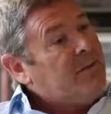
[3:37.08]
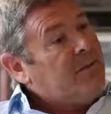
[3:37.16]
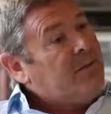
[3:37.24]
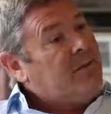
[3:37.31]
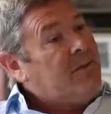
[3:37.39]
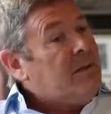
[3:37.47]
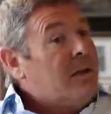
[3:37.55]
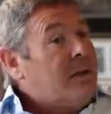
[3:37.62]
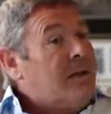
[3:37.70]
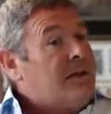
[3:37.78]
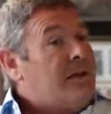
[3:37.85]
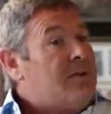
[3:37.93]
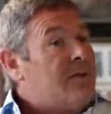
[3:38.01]
It did not
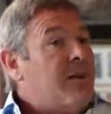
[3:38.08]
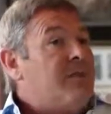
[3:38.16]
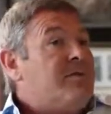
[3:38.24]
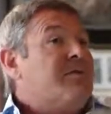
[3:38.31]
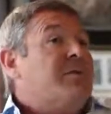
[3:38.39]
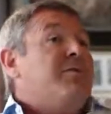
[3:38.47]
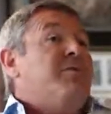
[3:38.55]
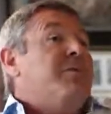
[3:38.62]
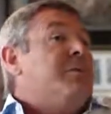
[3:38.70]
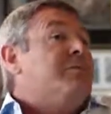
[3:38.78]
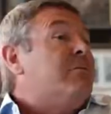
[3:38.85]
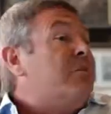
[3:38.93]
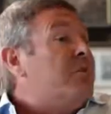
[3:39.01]
exist because the real
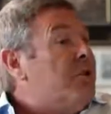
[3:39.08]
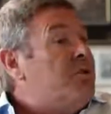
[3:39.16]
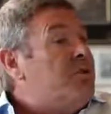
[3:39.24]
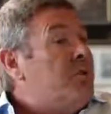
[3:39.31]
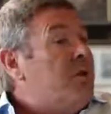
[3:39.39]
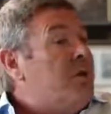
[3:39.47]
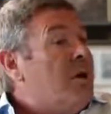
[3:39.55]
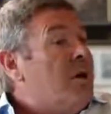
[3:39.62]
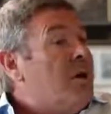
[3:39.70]
tradition